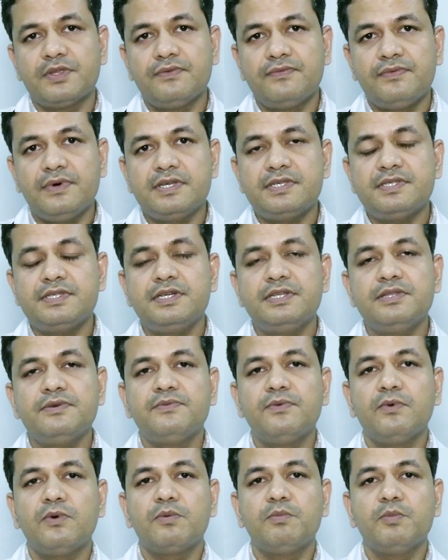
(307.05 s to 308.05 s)
First and the
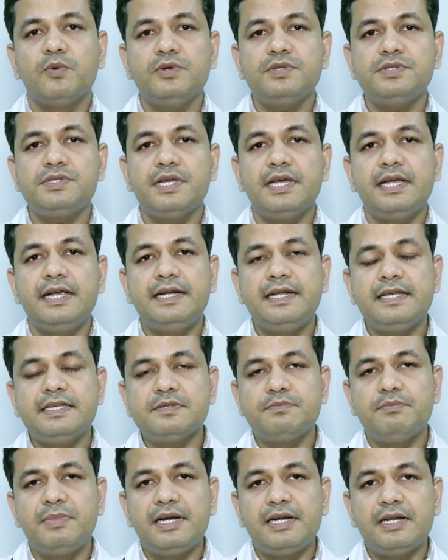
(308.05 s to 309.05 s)
foremost, it
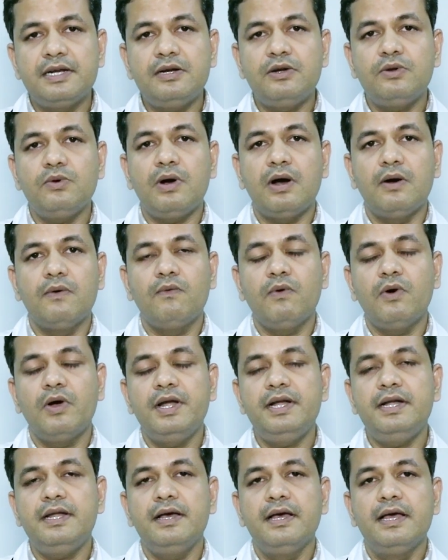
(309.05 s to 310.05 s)
is better to
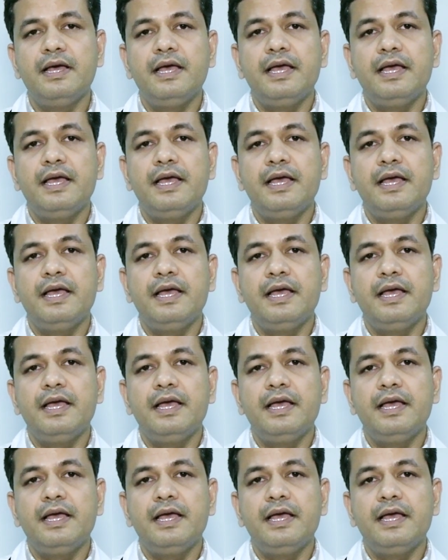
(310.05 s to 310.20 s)
avoid